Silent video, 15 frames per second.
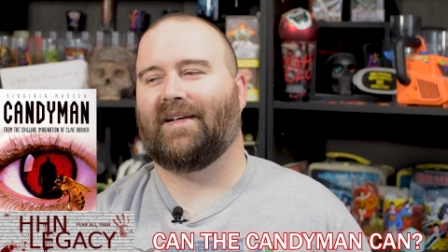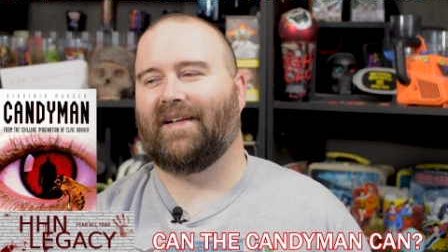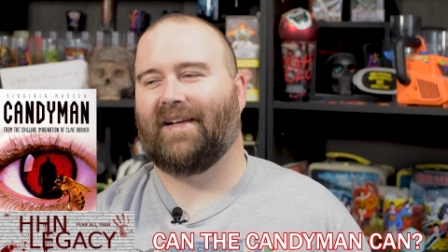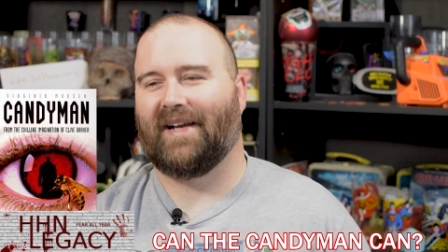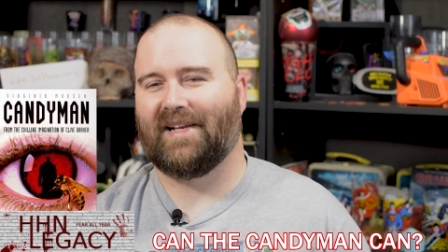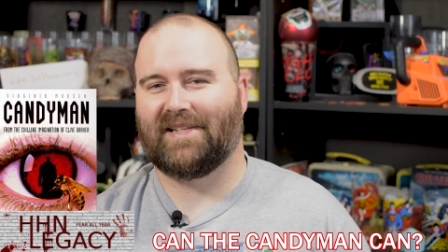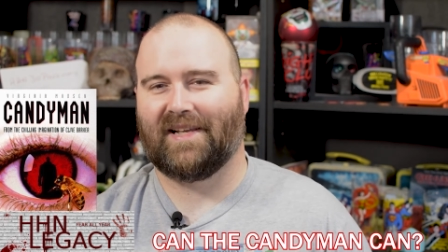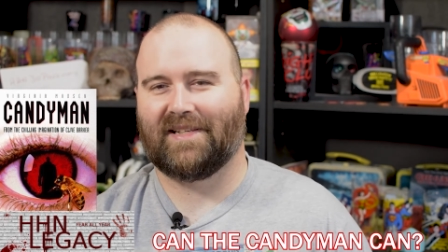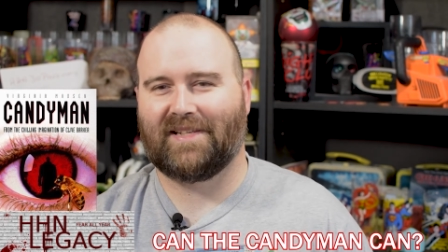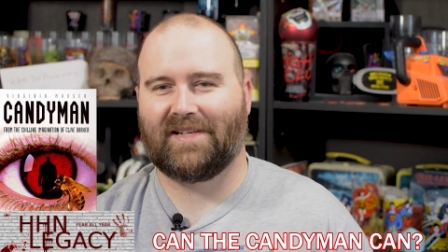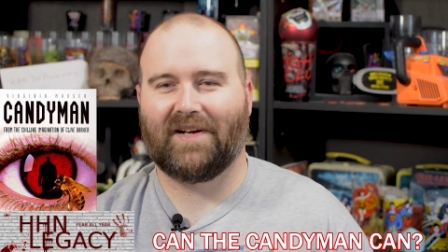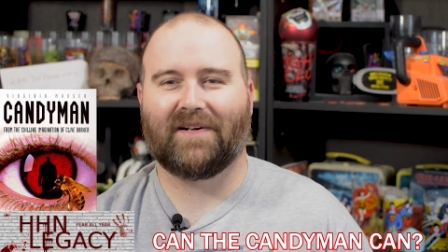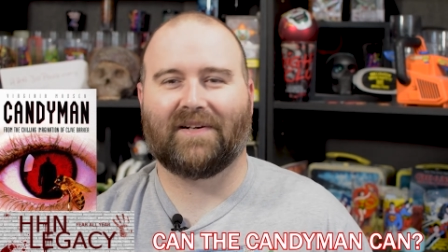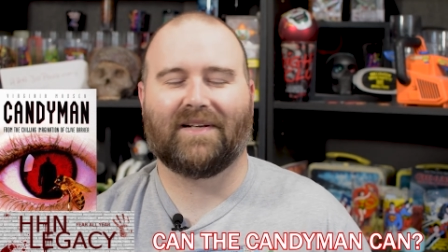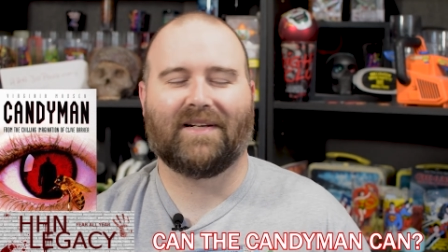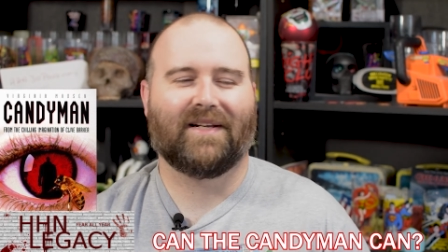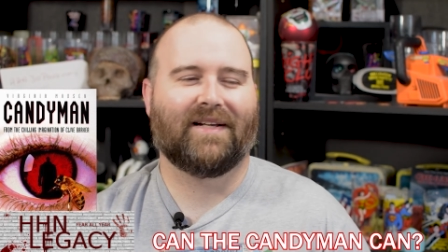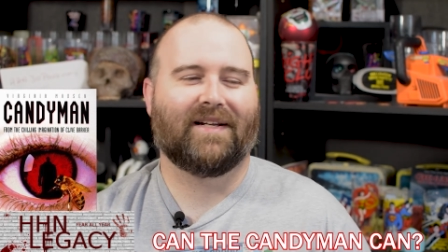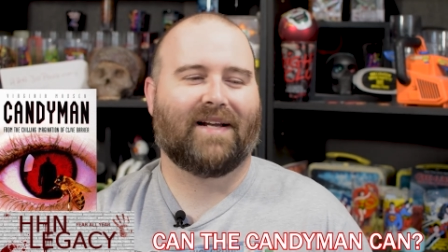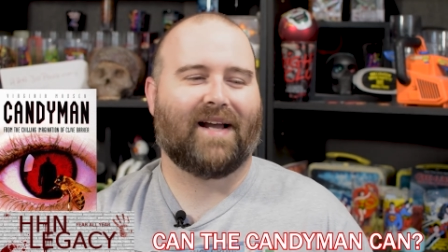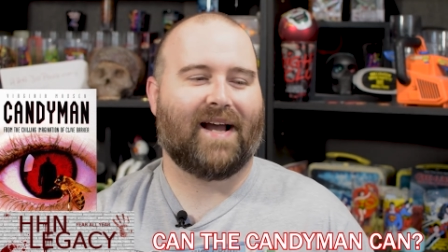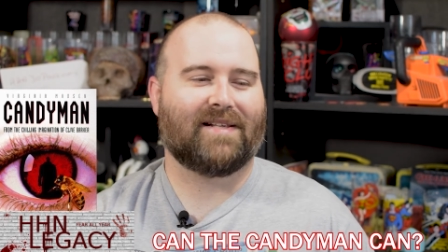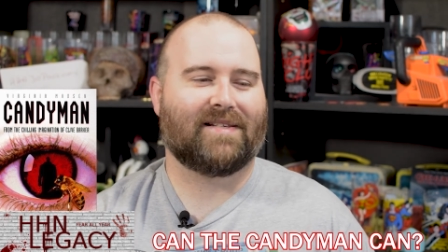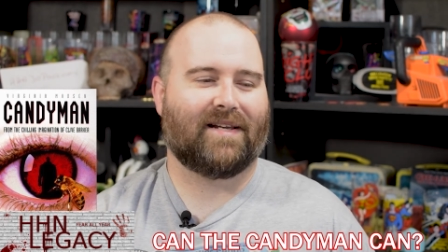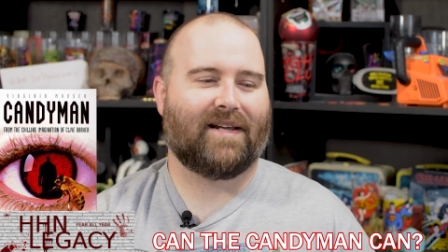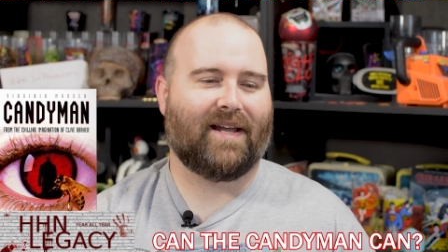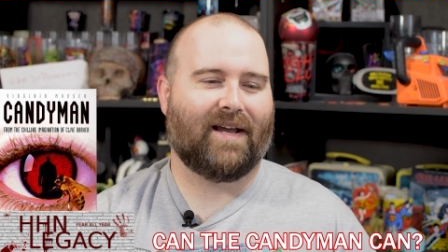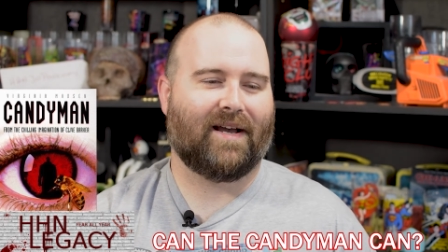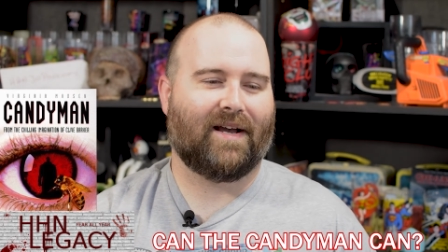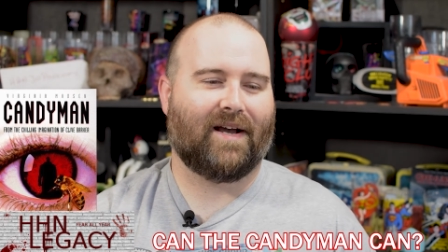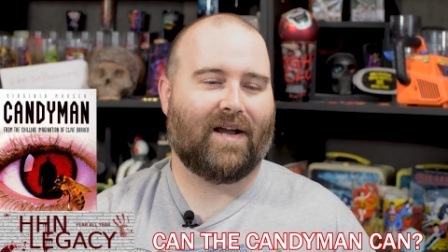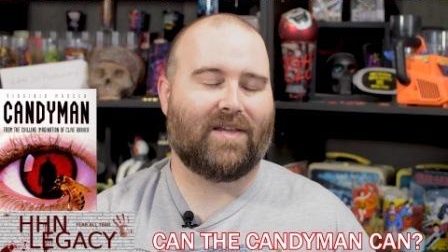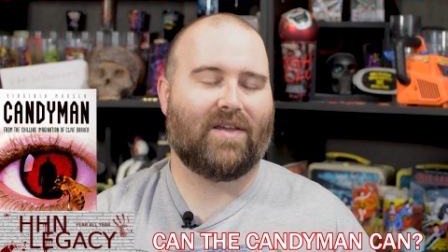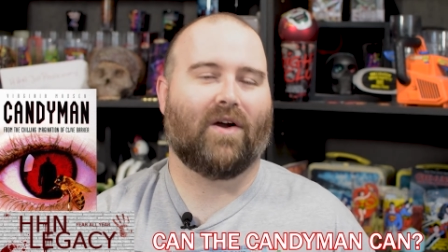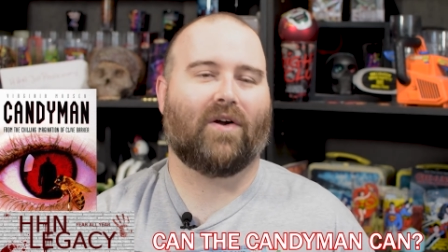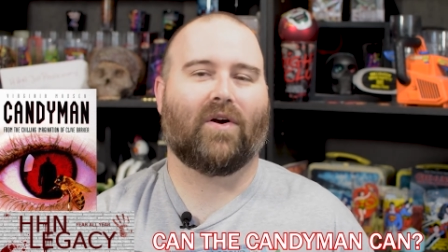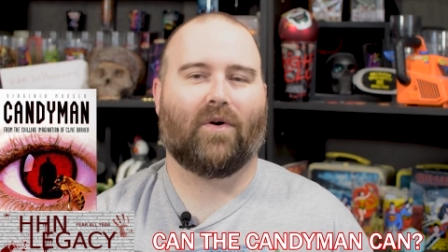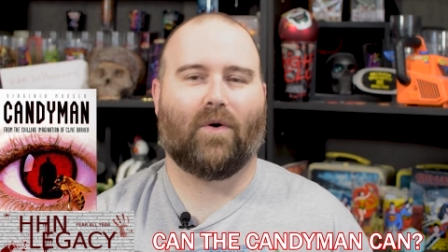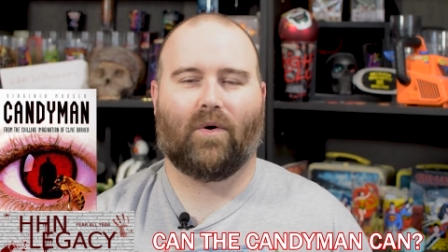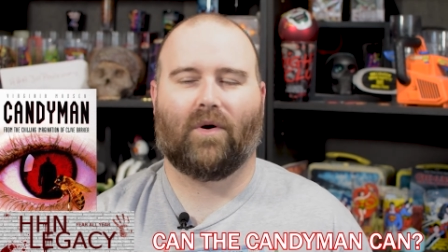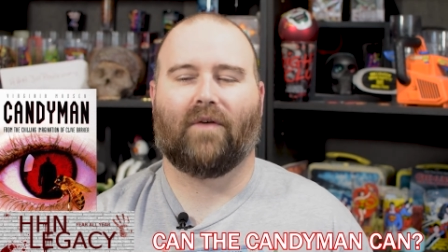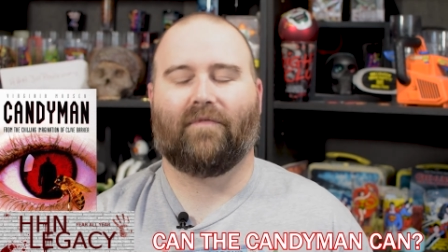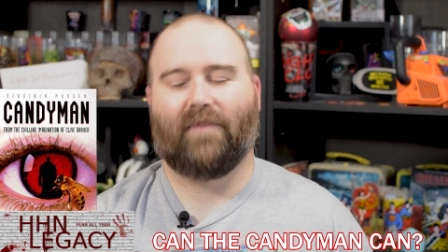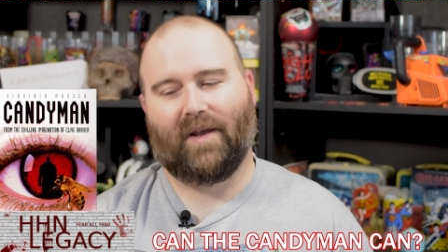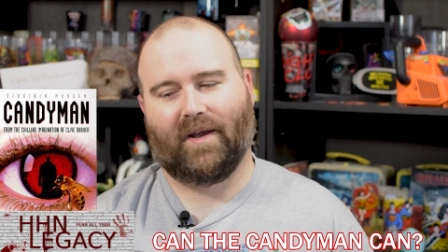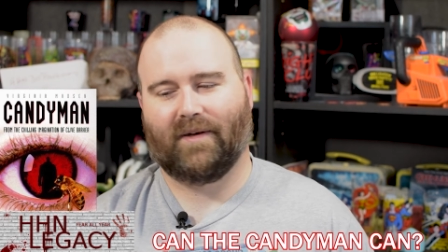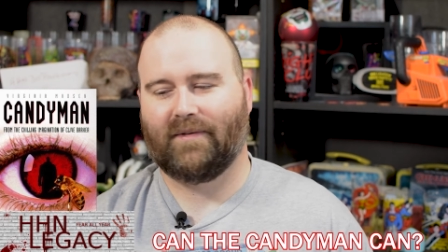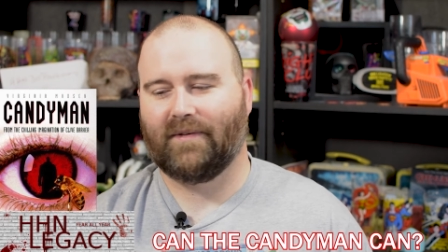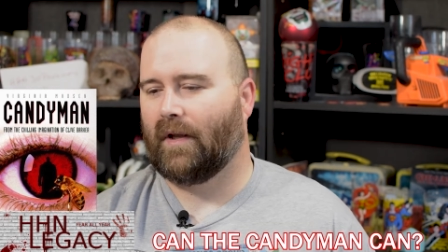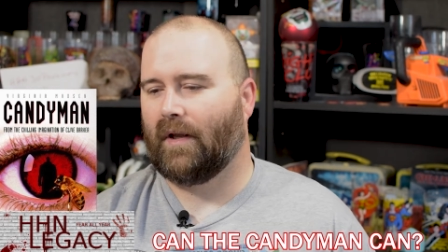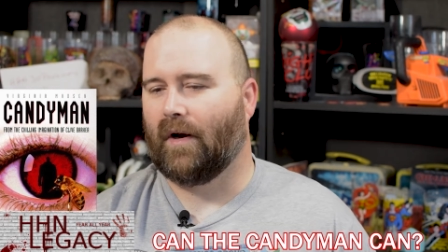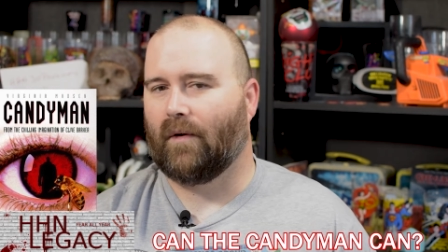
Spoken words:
as a younger horror fan.